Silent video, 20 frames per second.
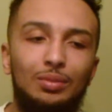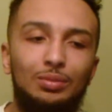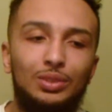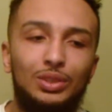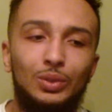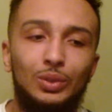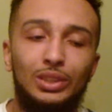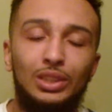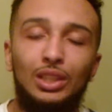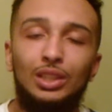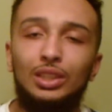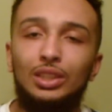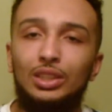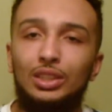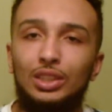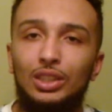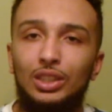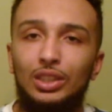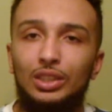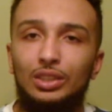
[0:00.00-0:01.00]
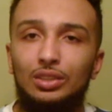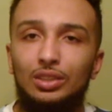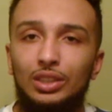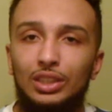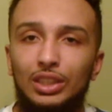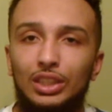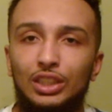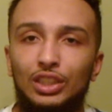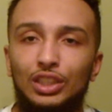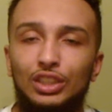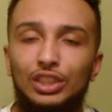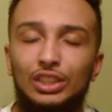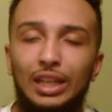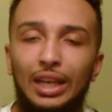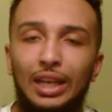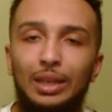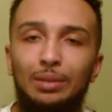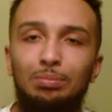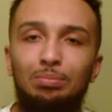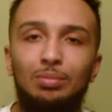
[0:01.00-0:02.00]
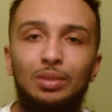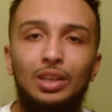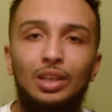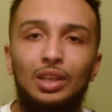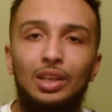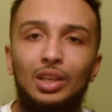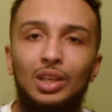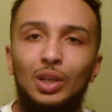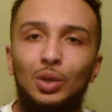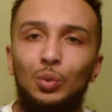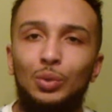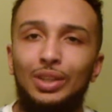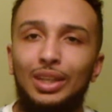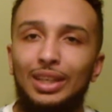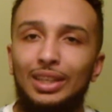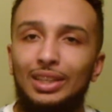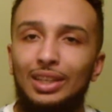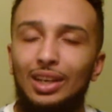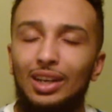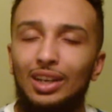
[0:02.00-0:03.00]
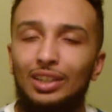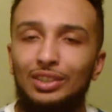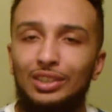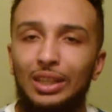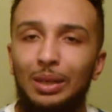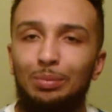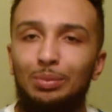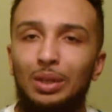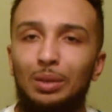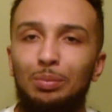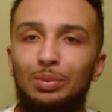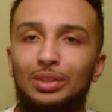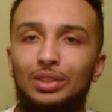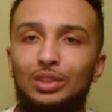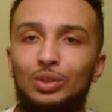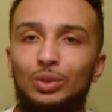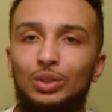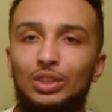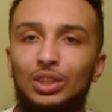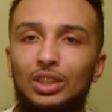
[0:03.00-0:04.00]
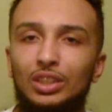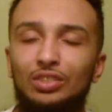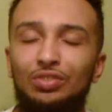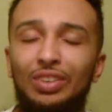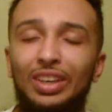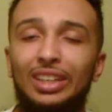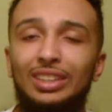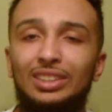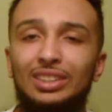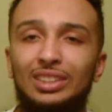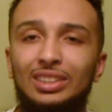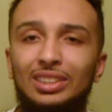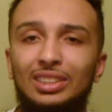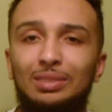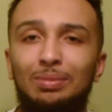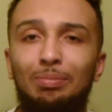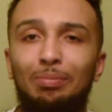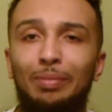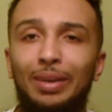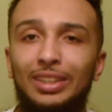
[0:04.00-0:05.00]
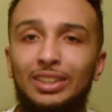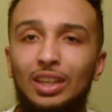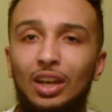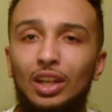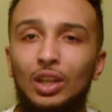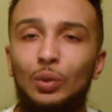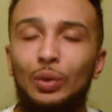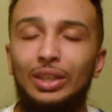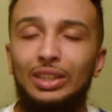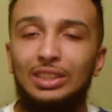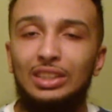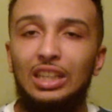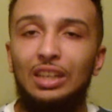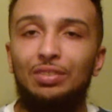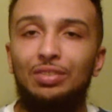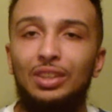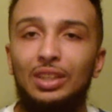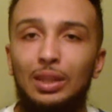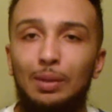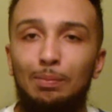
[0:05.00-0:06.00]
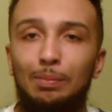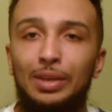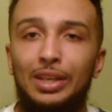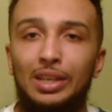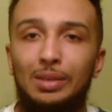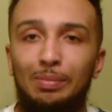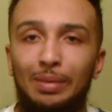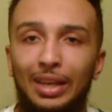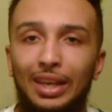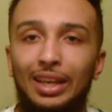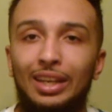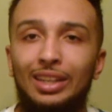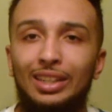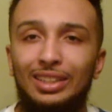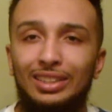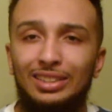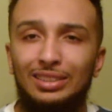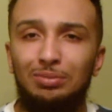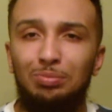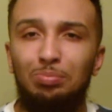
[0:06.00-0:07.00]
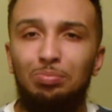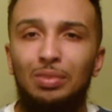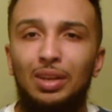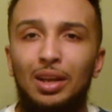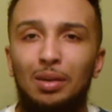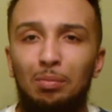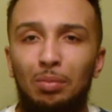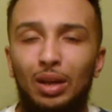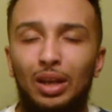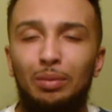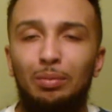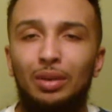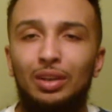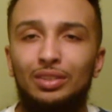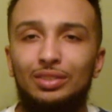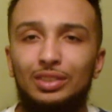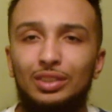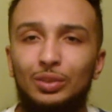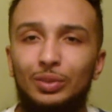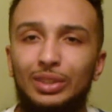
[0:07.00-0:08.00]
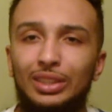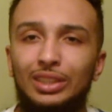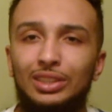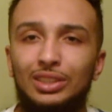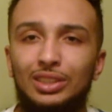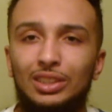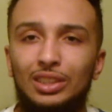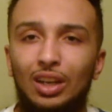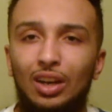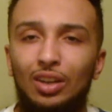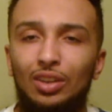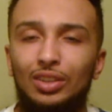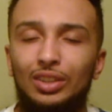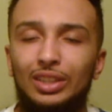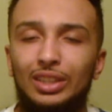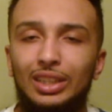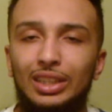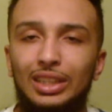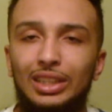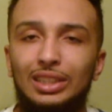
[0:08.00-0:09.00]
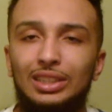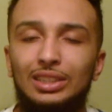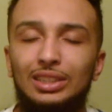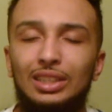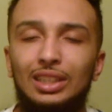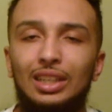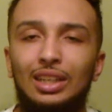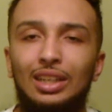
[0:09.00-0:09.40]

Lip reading: So he's looking good, looking in good shape. When they stepped up into each other's spaces, Max Holloway is definitely the bigger man. He's probably about 3 inches taller at least,